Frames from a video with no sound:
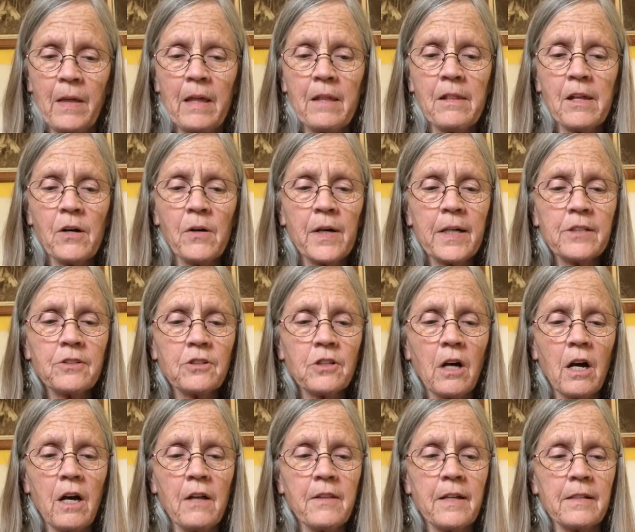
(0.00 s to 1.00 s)
There I
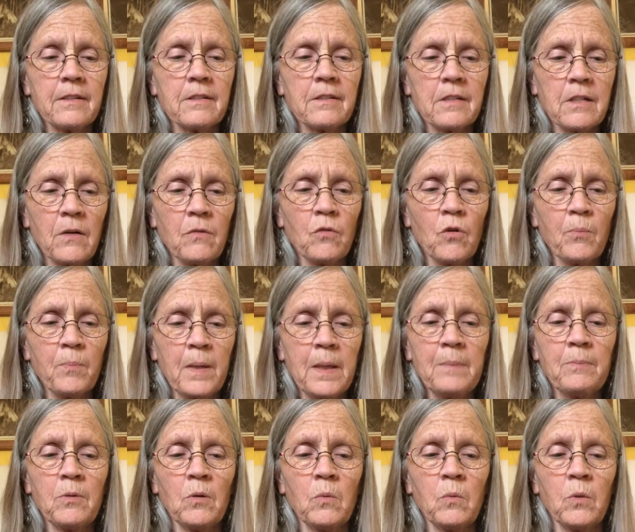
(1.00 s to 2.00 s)
saw that several
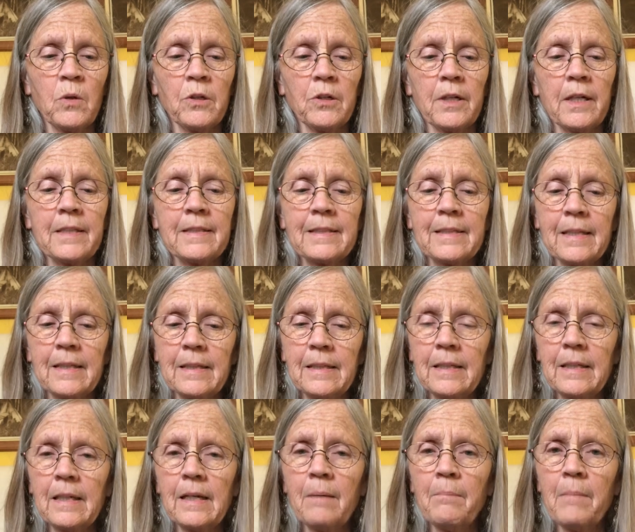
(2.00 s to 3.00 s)
people were
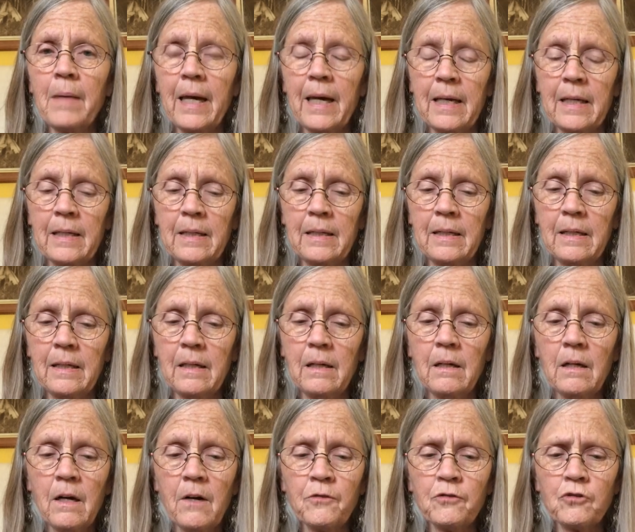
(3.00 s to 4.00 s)
attending a man
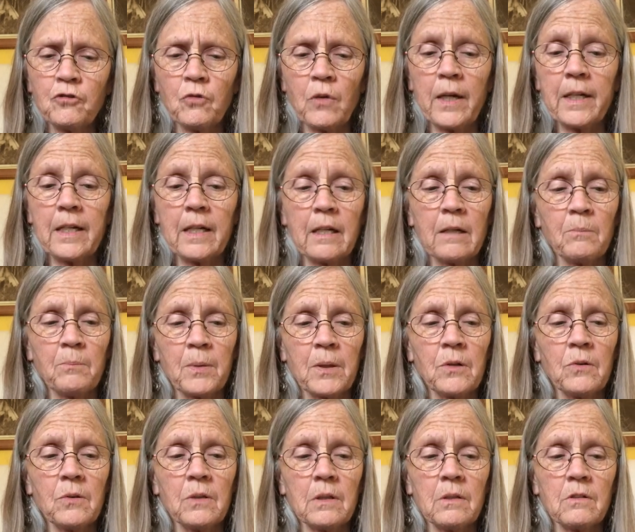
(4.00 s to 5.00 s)
of striking
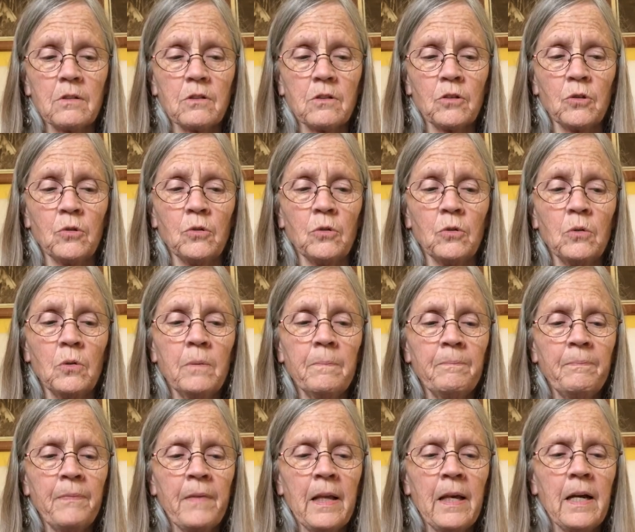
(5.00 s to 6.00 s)
appearance who,
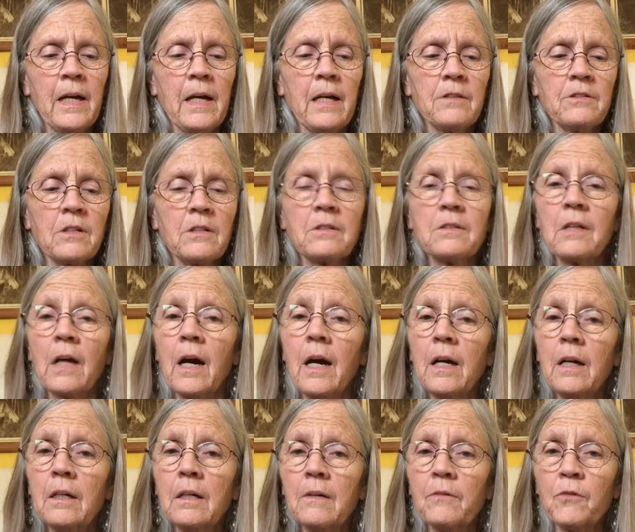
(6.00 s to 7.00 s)
as a
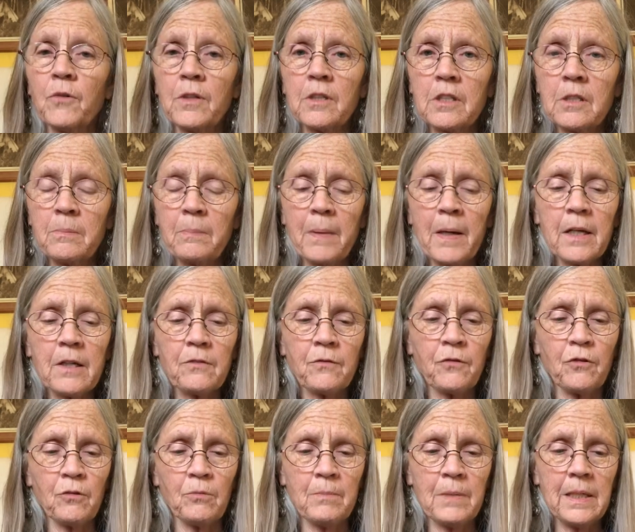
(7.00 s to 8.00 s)
sign of respect
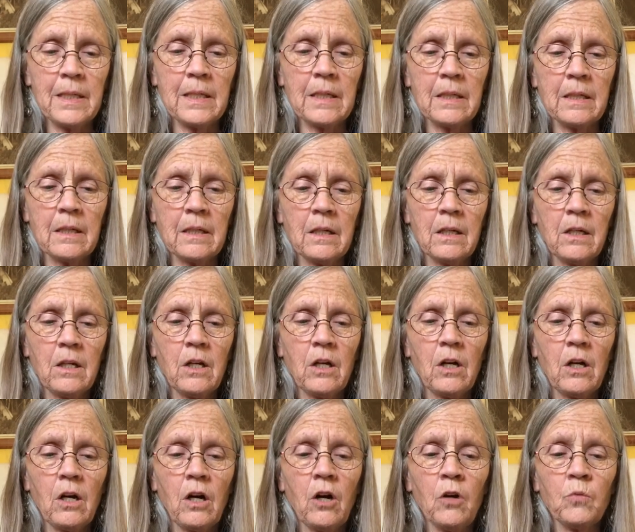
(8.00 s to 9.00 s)
for me,
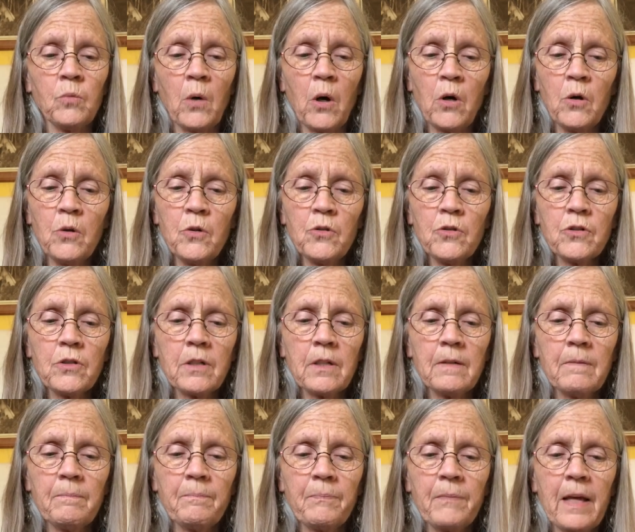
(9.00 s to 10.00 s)
arose,
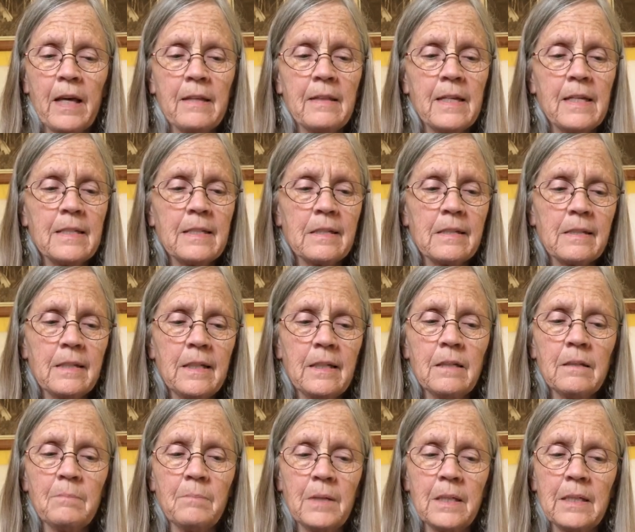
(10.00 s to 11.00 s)
and then
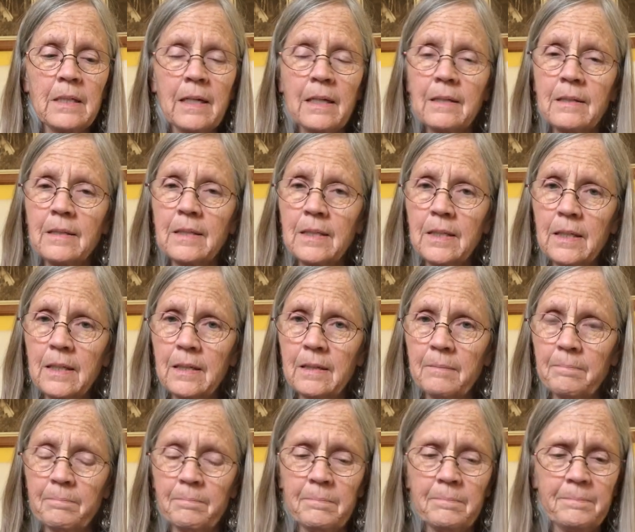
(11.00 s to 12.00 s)
seated me next to
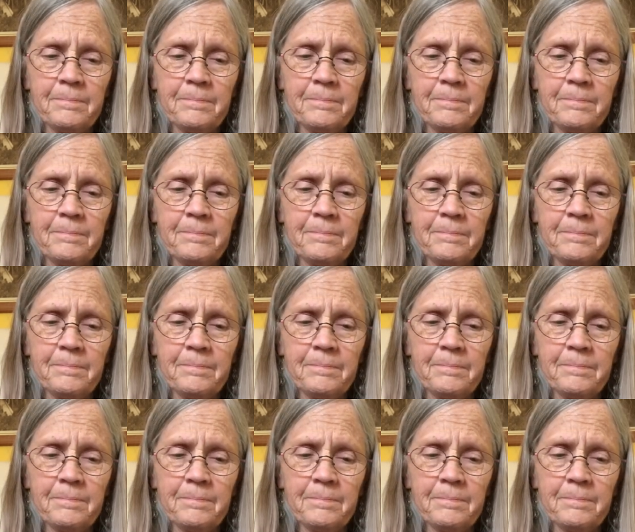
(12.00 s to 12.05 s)
him.